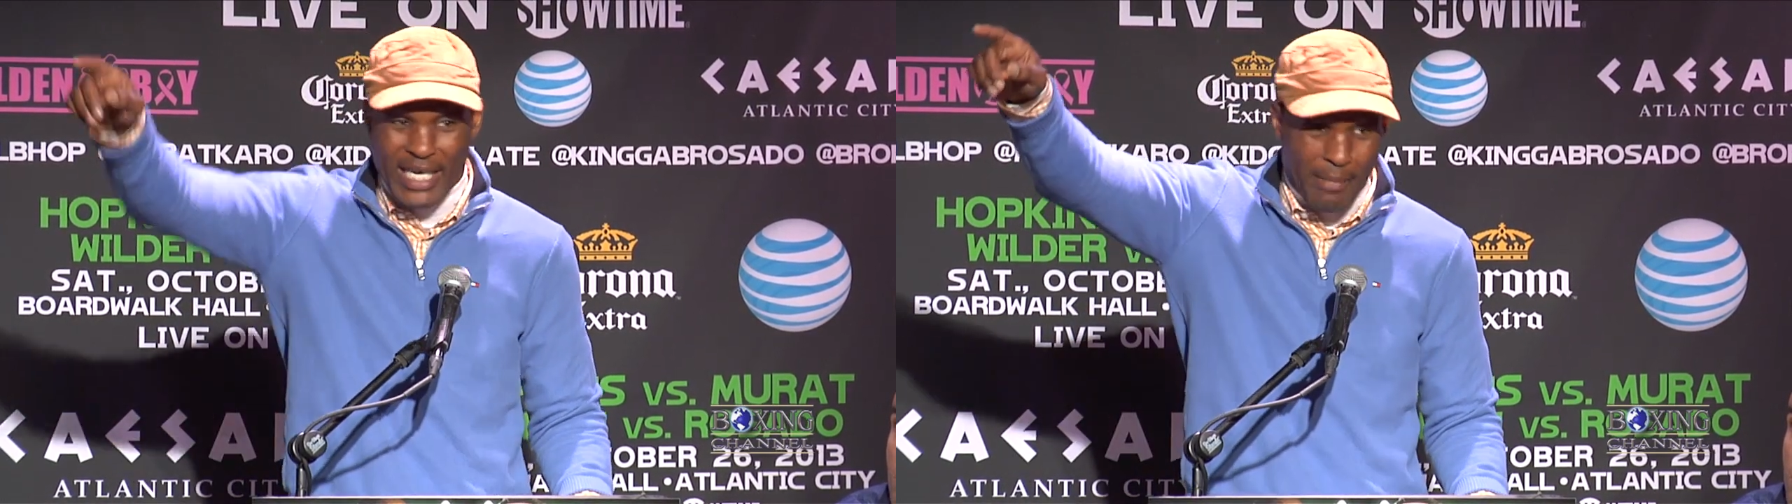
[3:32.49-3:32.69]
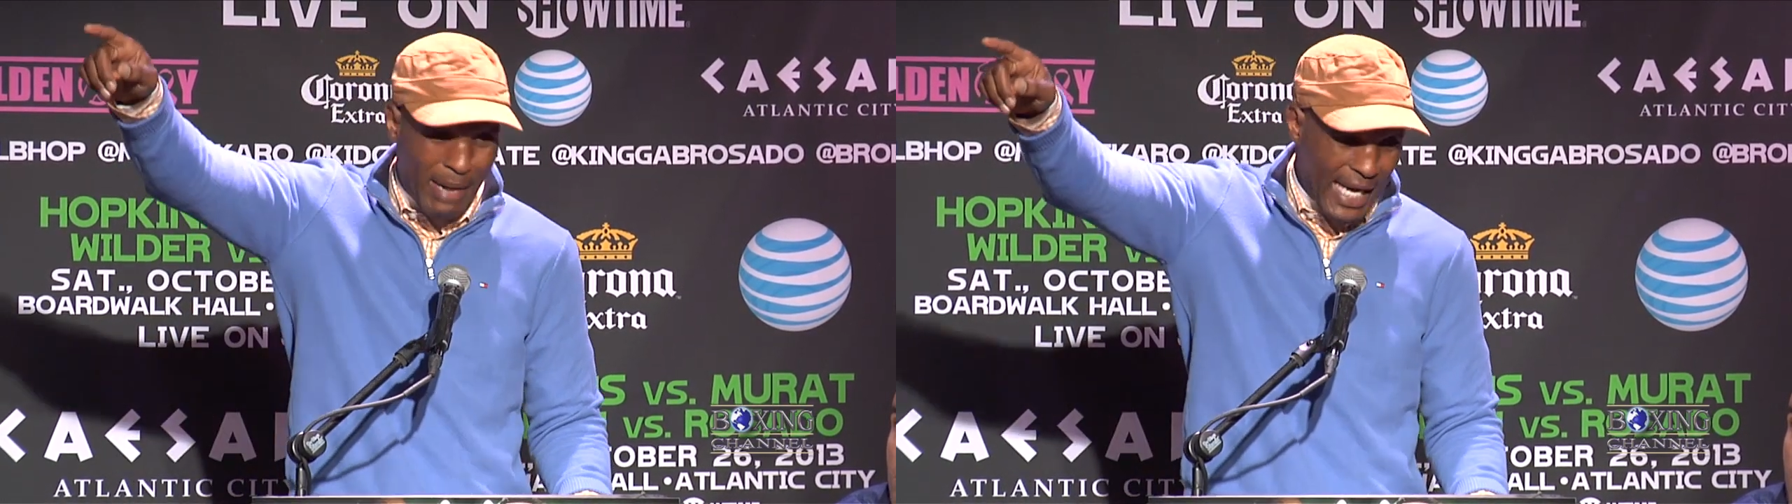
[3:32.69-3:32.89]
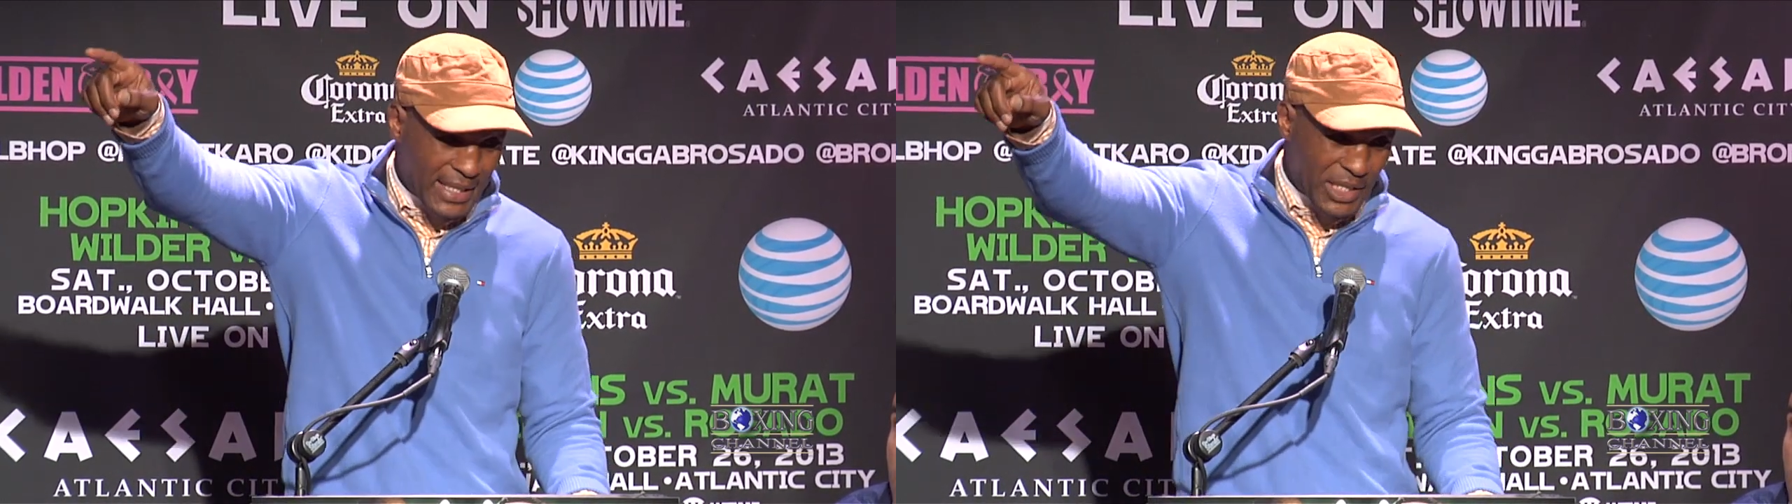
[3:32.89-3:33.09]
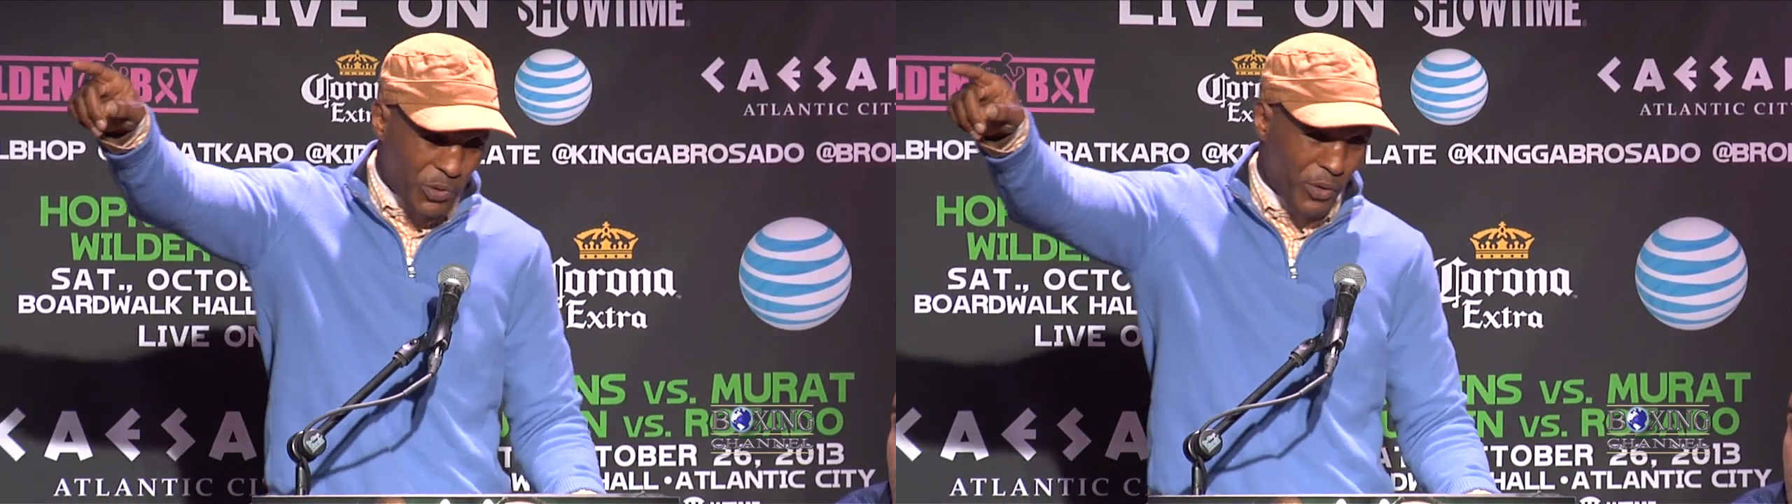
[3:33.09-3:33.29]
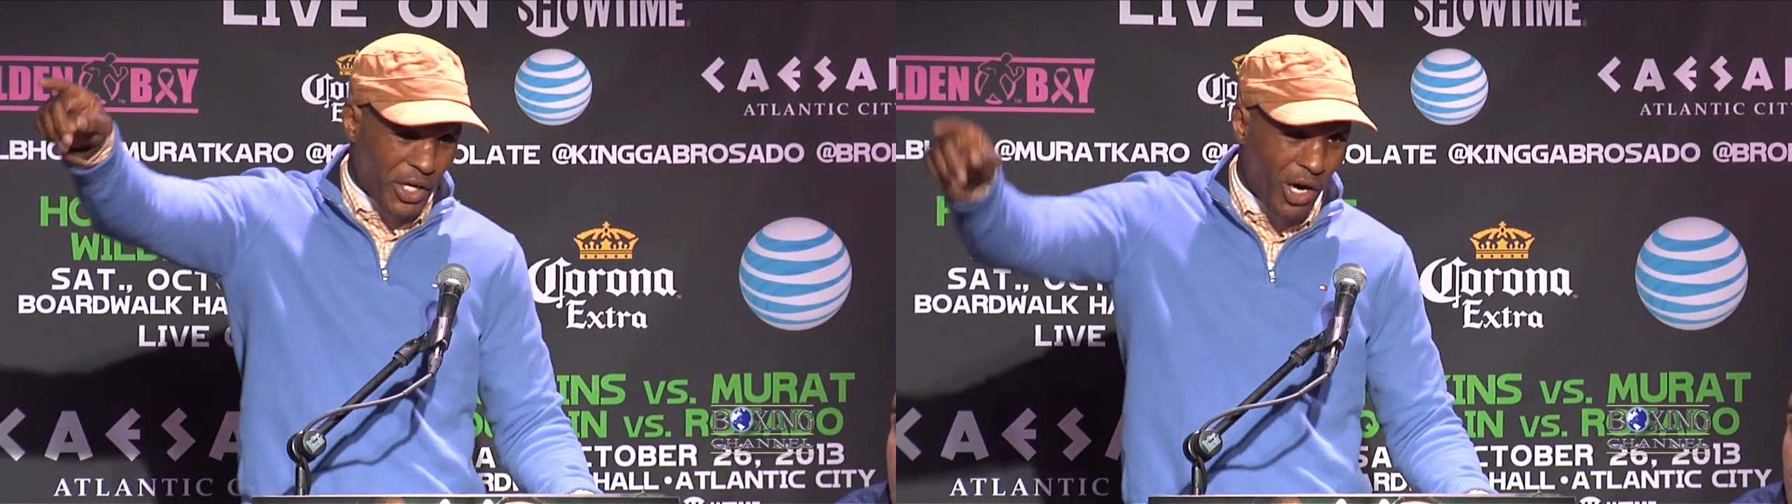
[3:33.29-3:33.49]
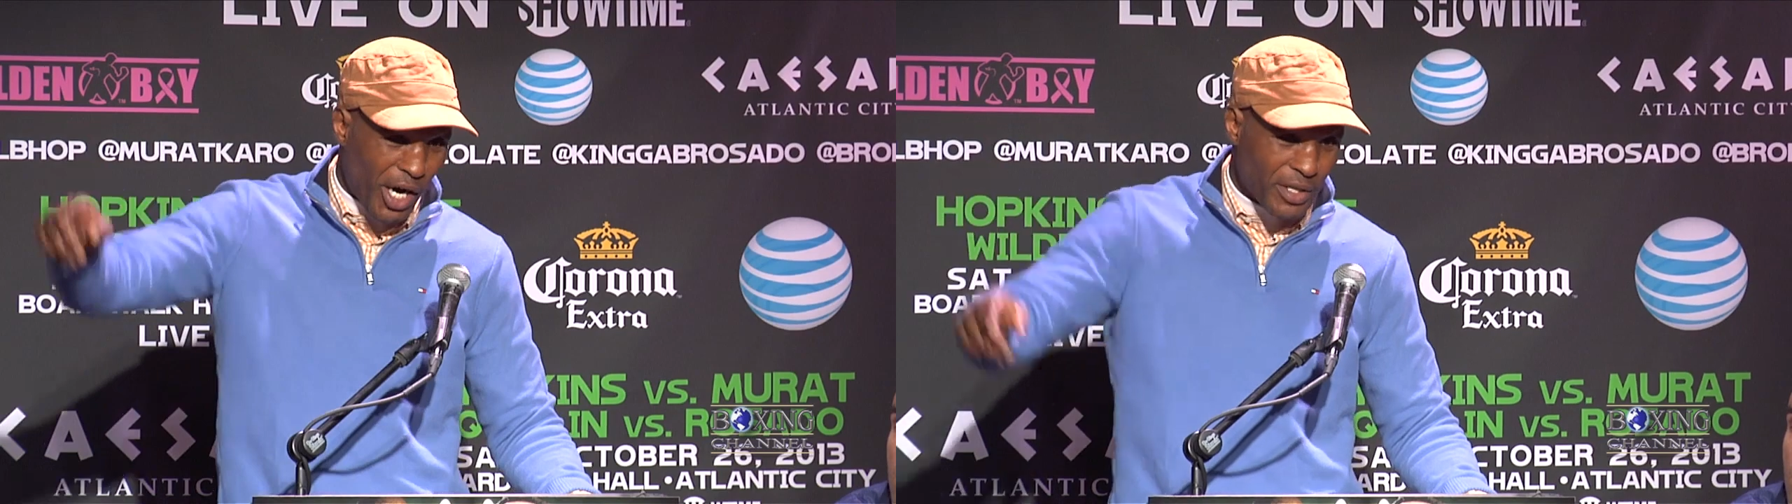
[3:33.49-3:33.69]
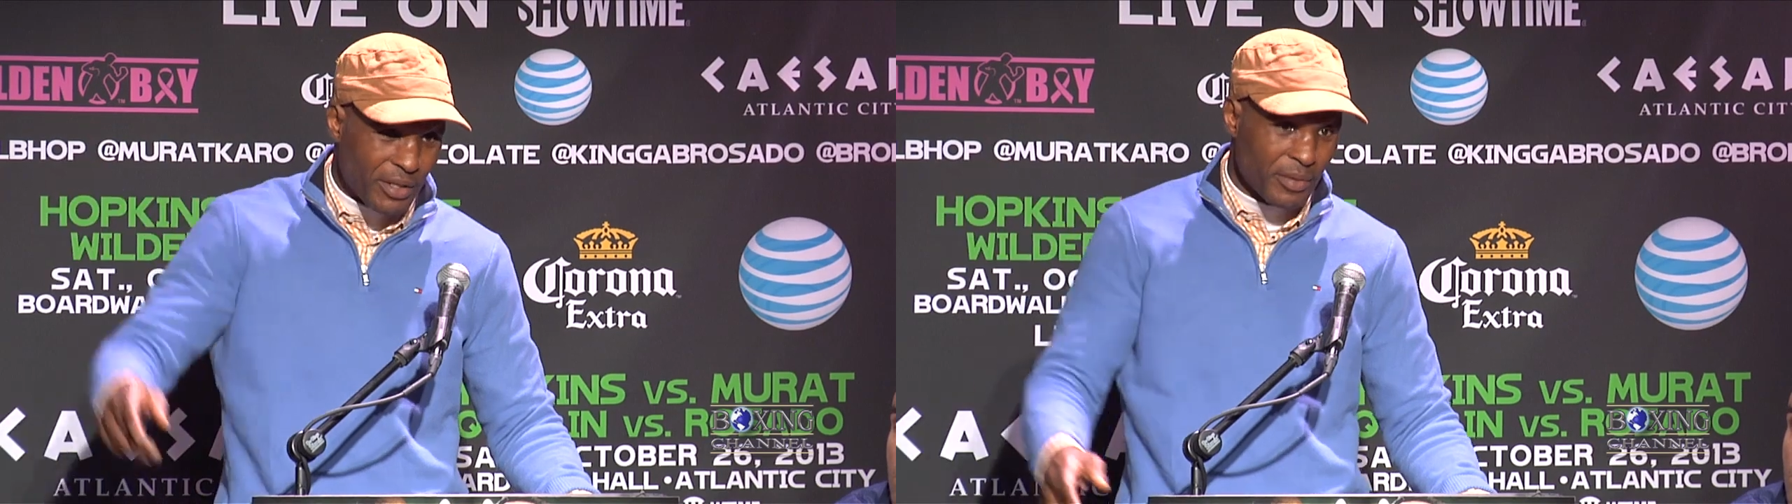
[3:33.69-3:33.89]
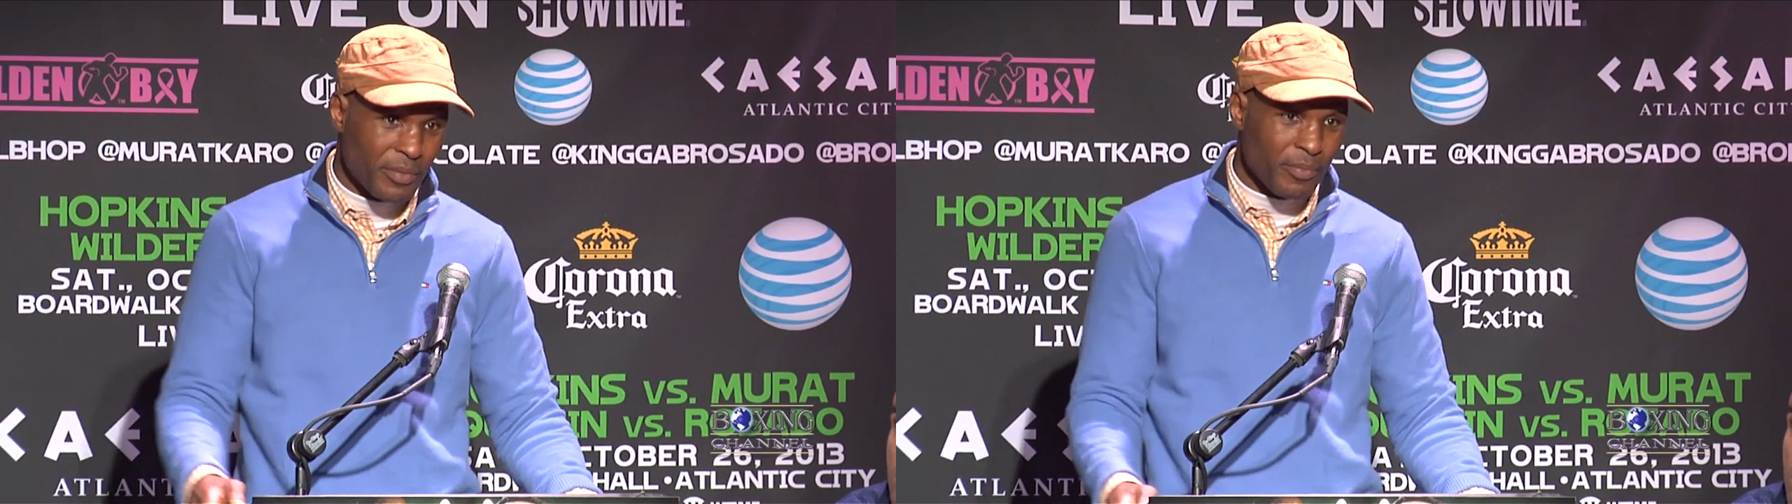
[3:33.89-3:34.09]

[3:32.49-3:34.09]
down Madison Square Garden.